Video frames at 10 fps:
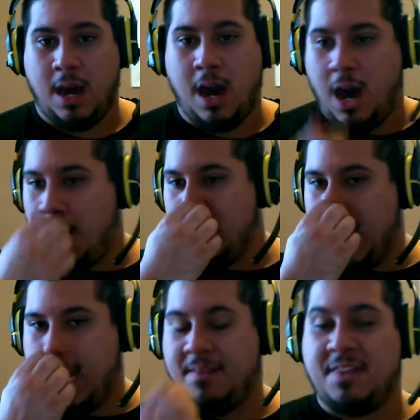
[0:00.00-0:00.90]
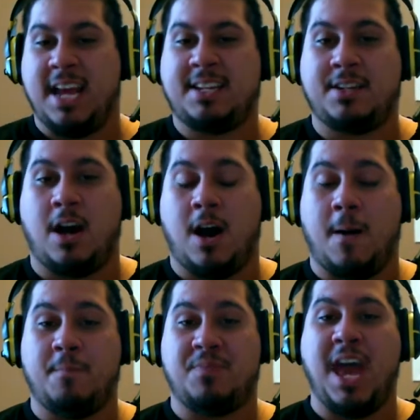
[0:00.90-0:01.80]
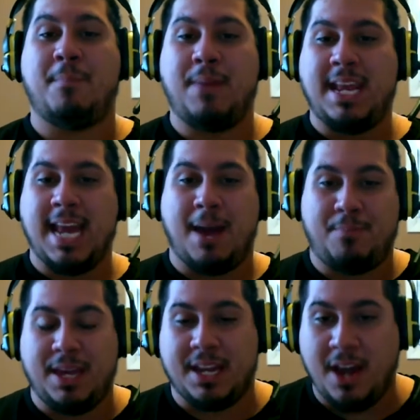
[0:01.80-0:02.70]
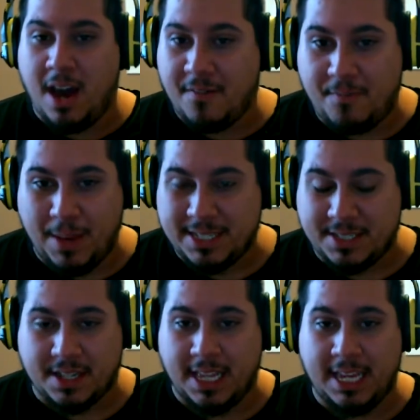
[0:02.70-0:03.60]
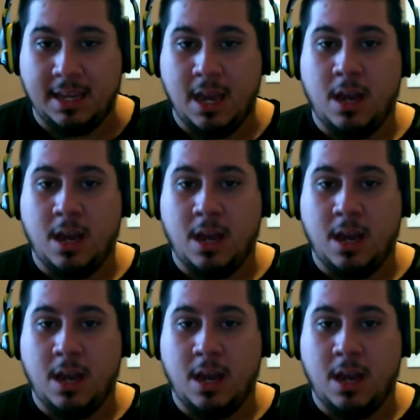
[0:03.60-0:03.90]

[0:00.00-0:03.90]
Um, and that um, that may not be enough, basically.